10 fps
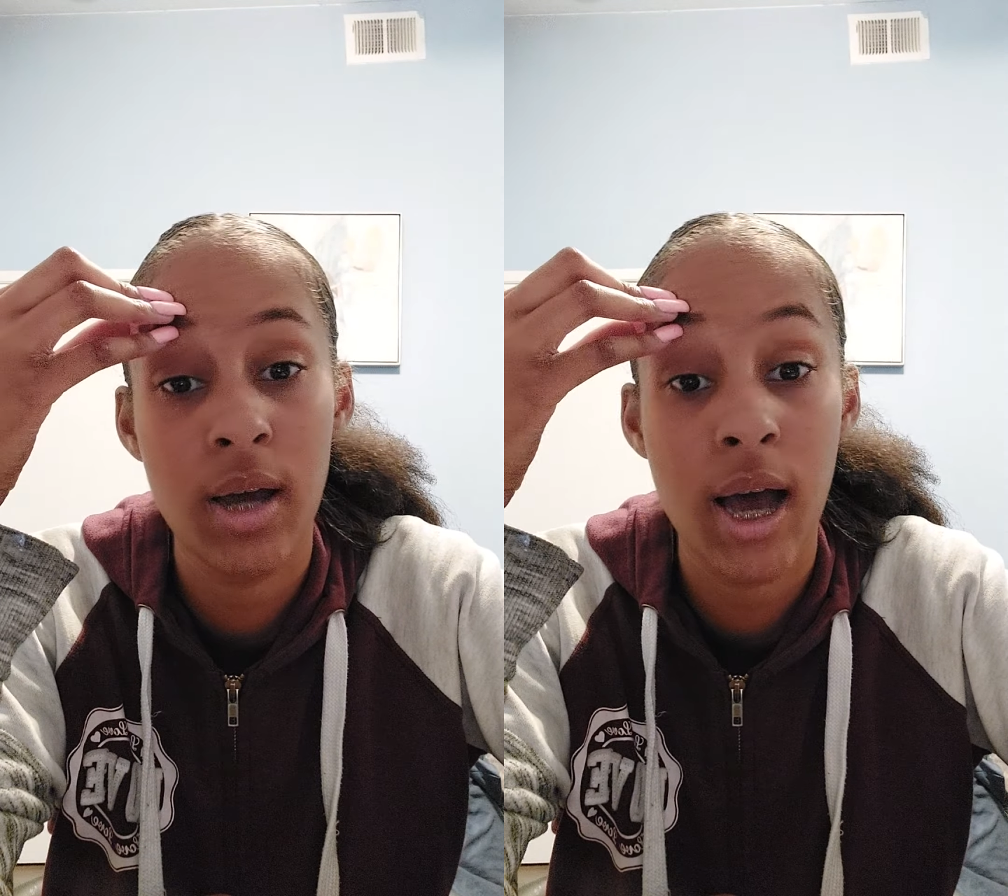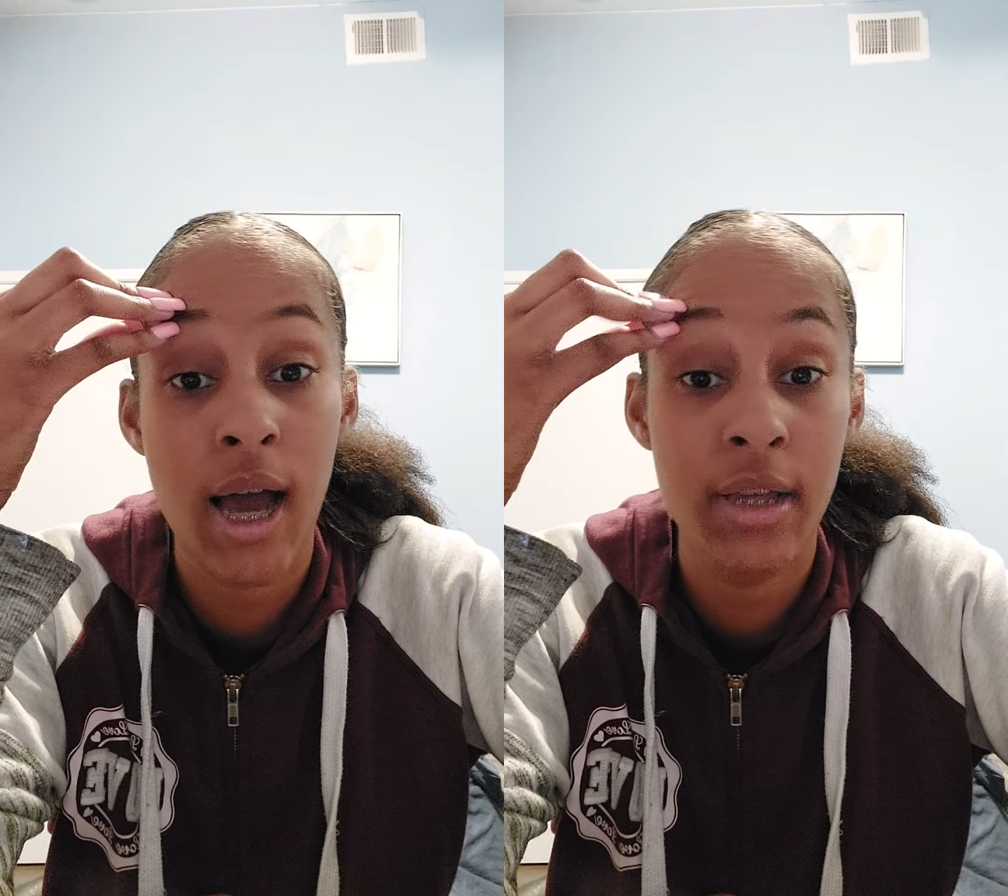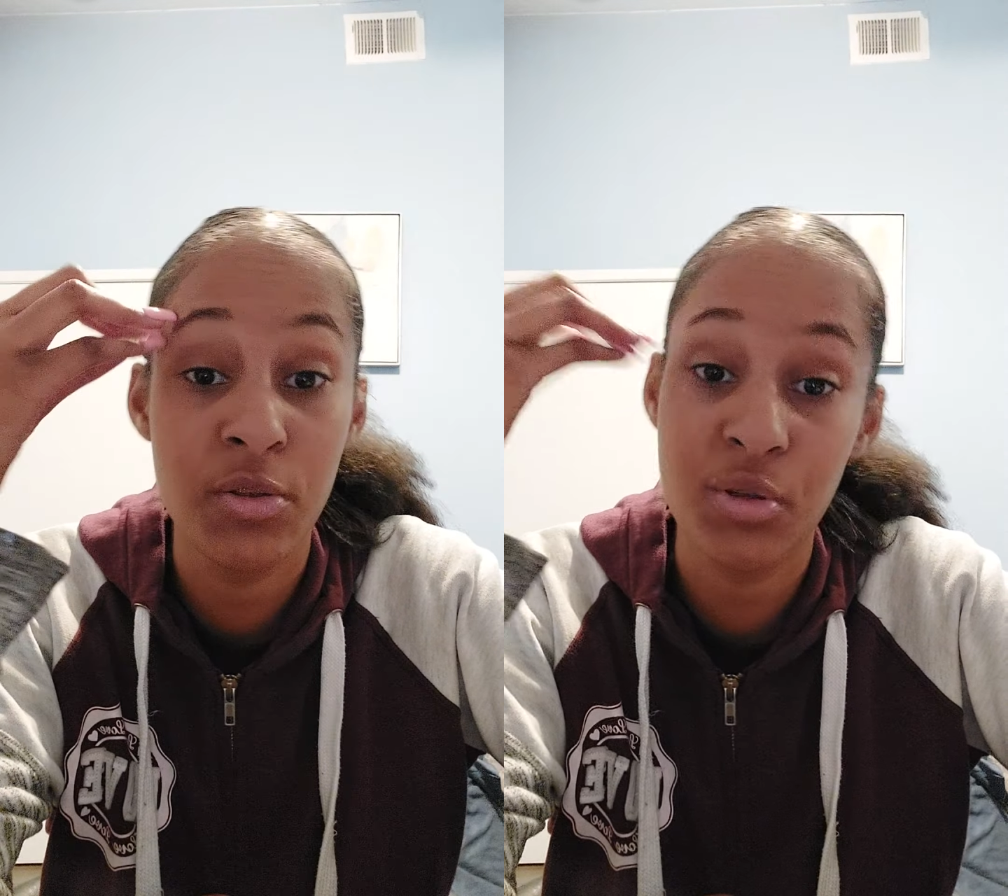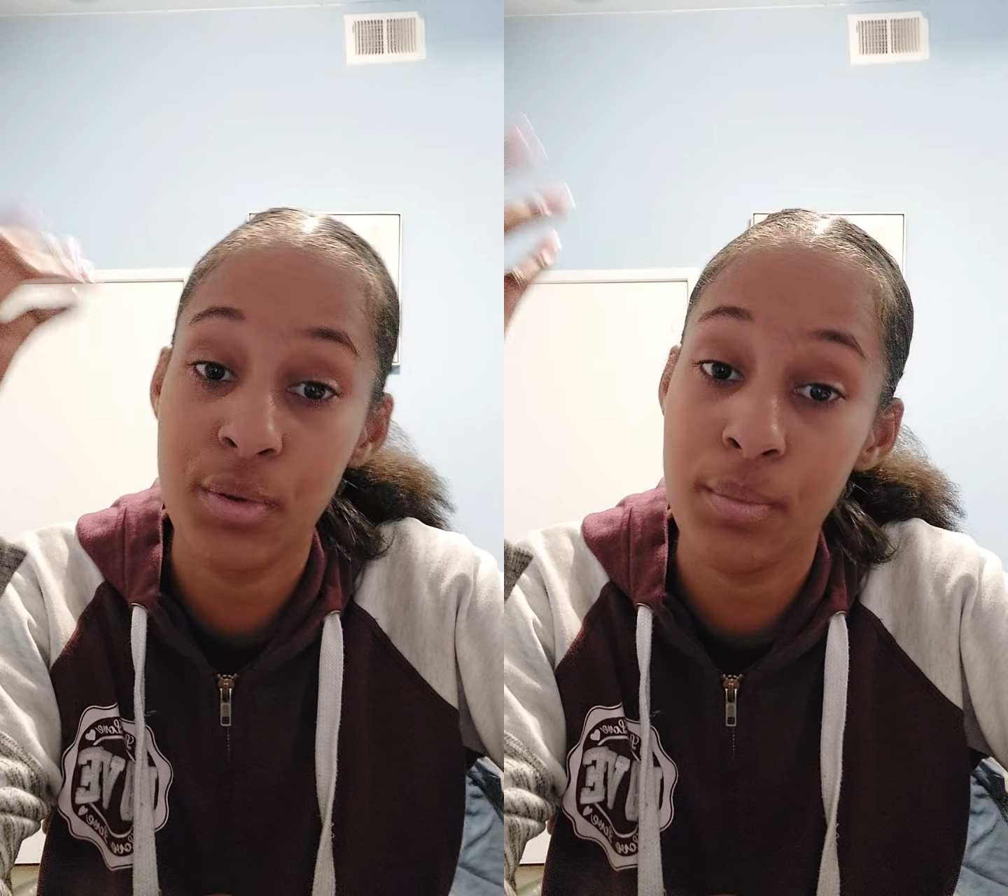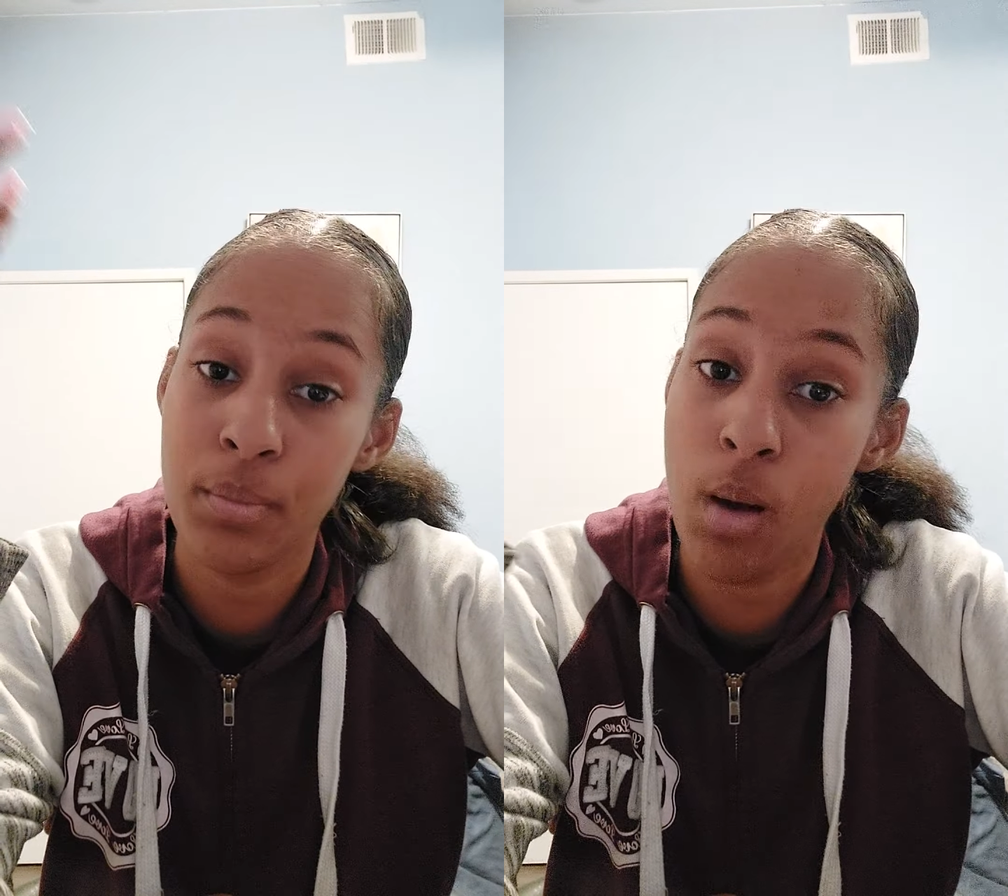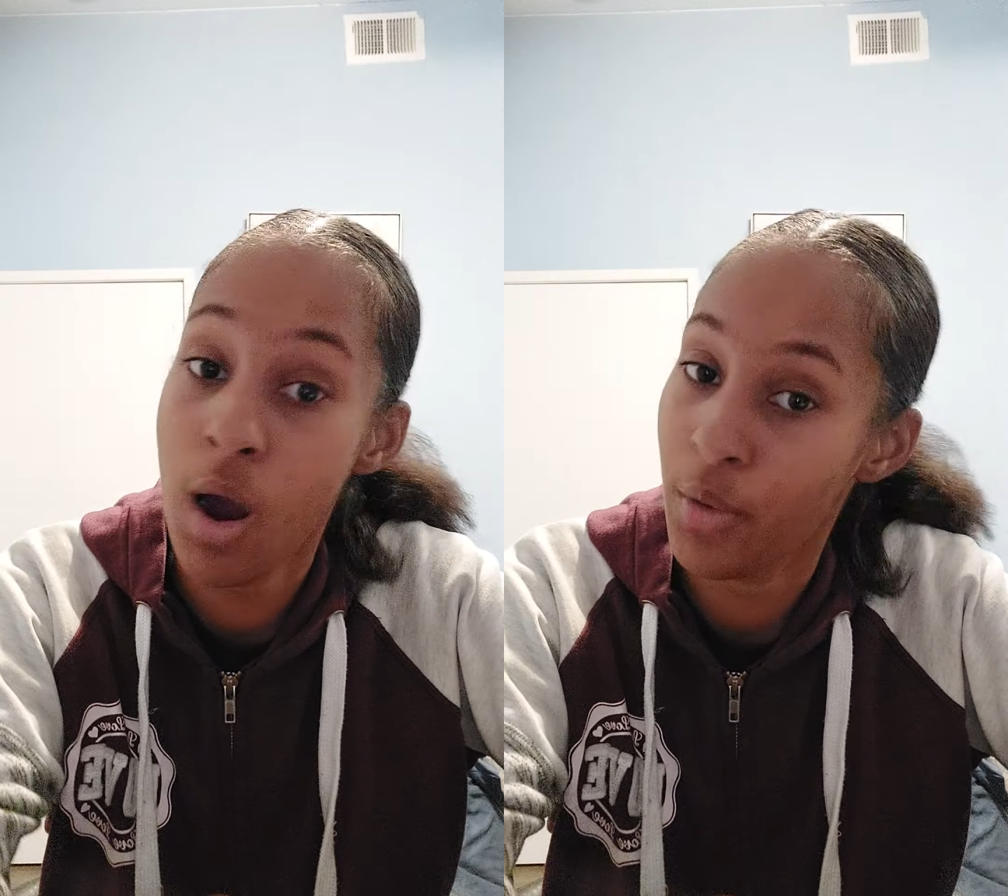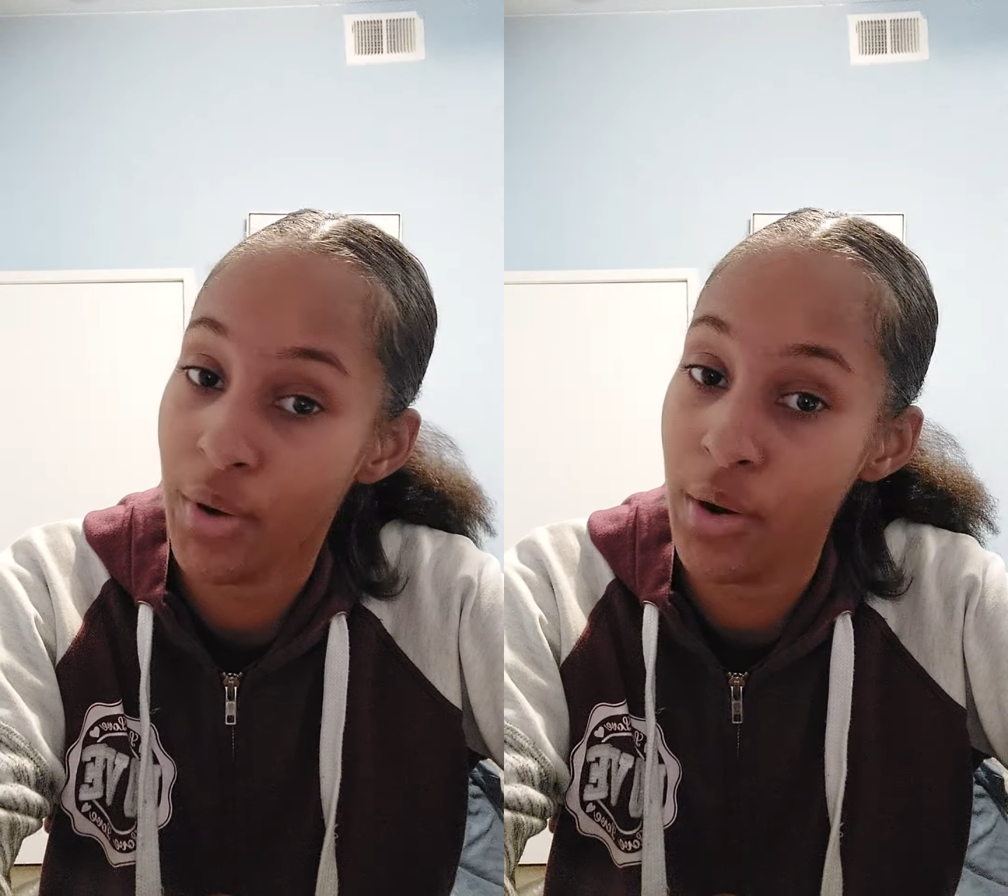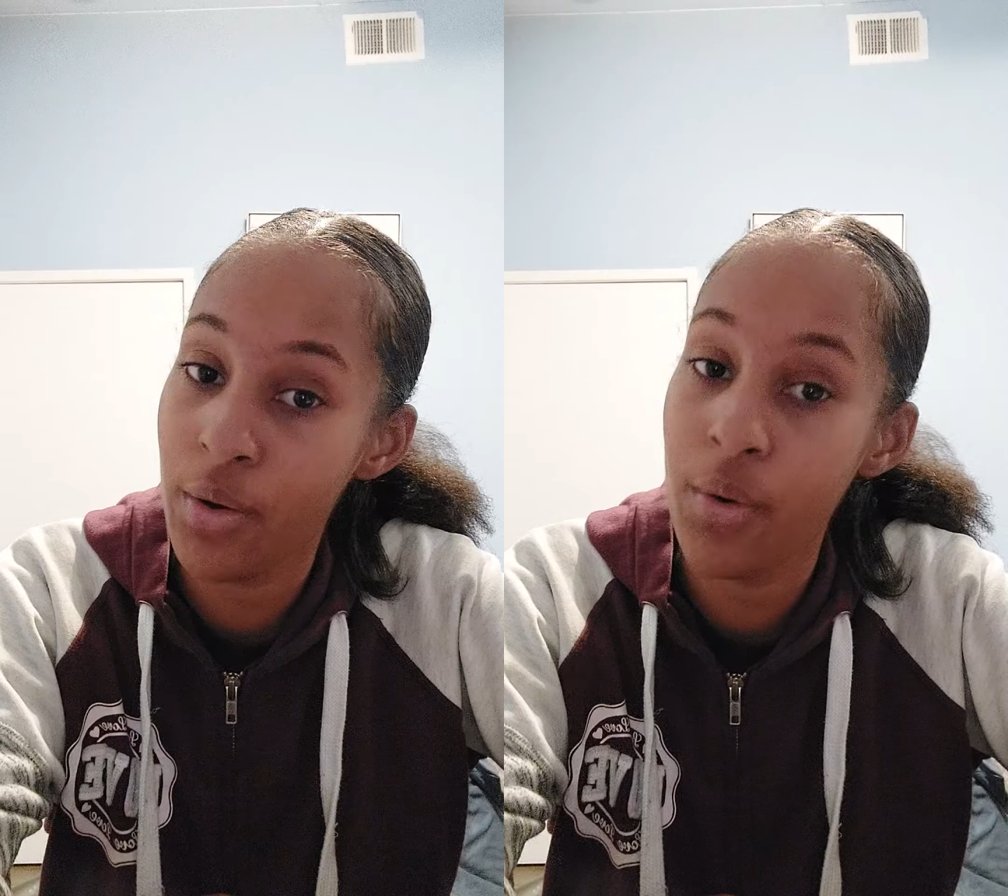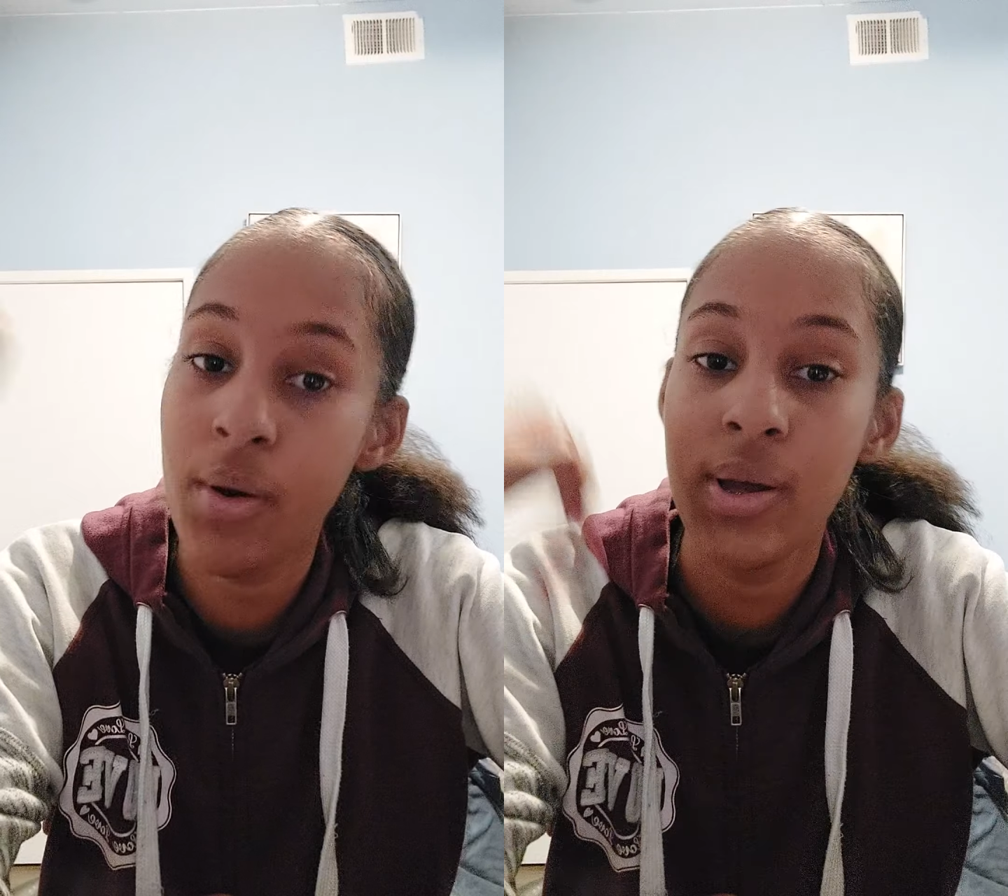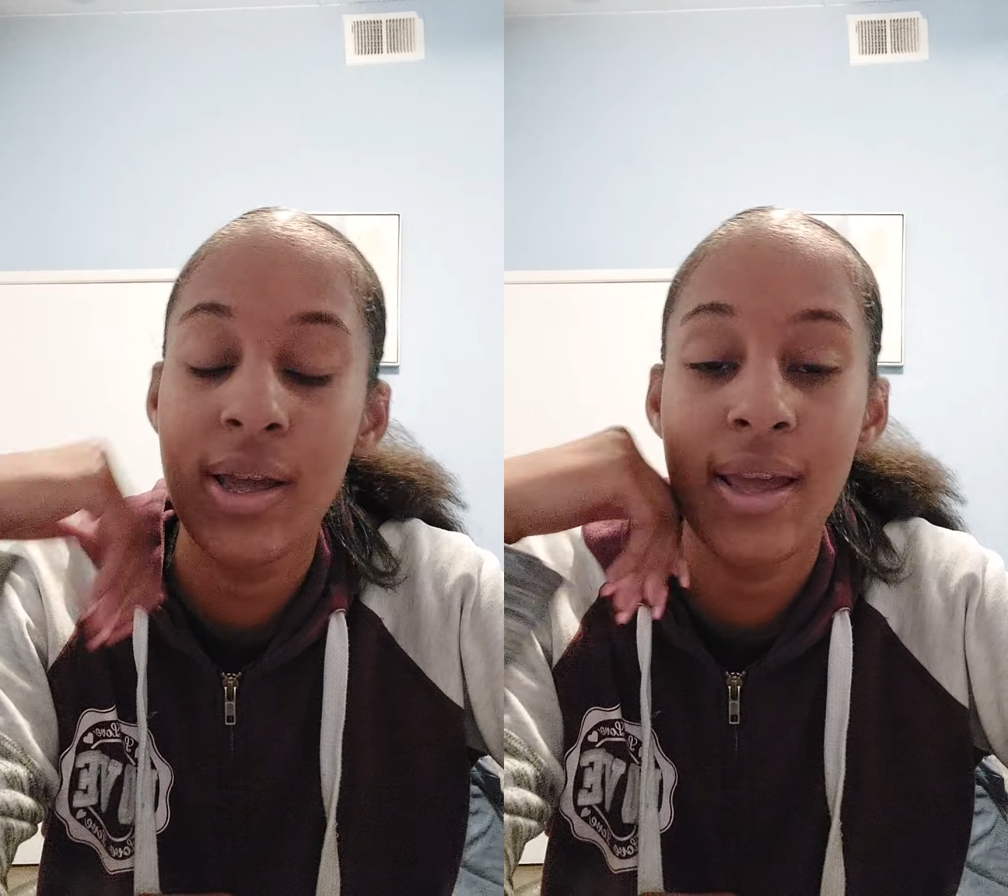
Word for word: guys tomorrow